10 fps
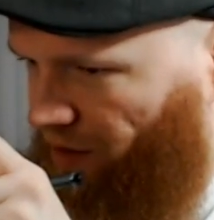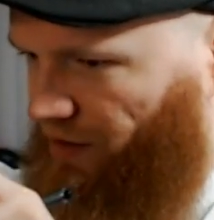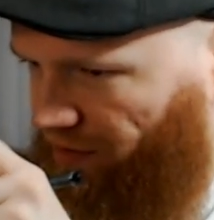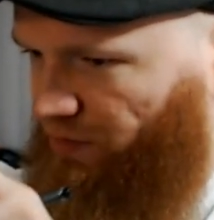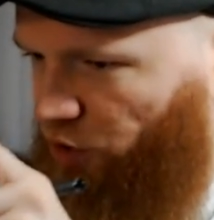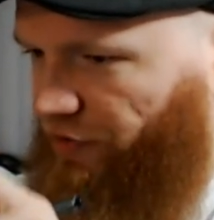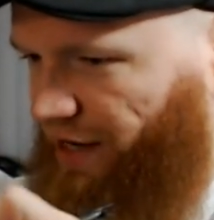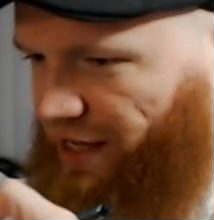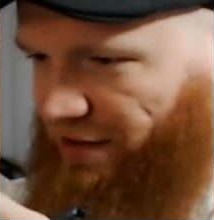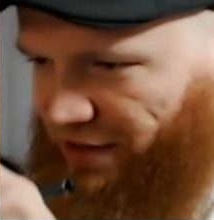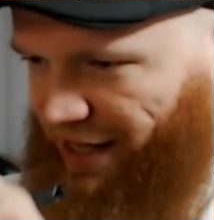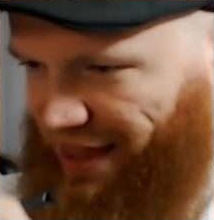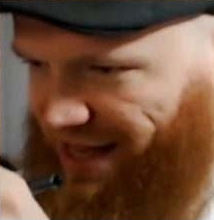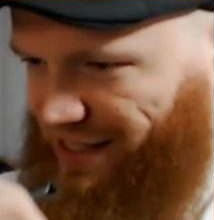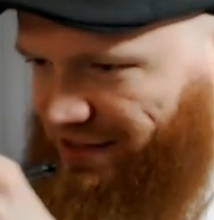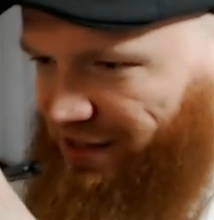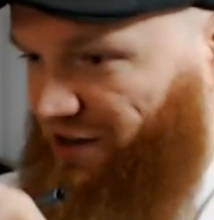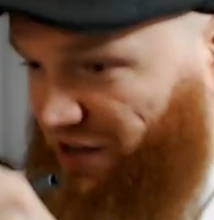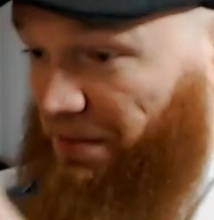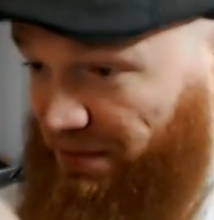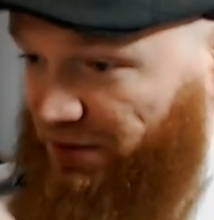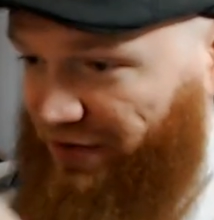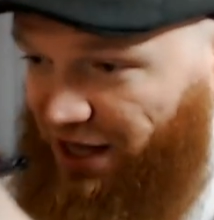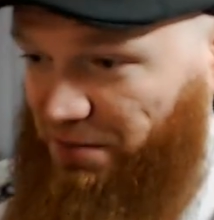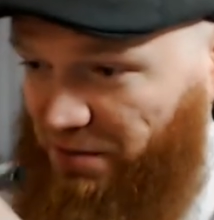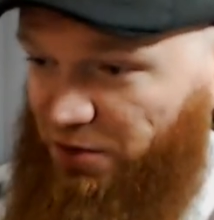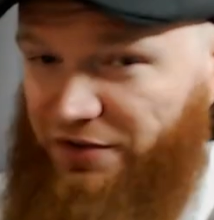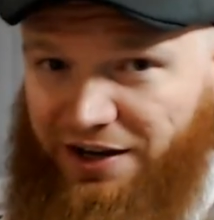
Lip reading: moving it like this, keep it moving.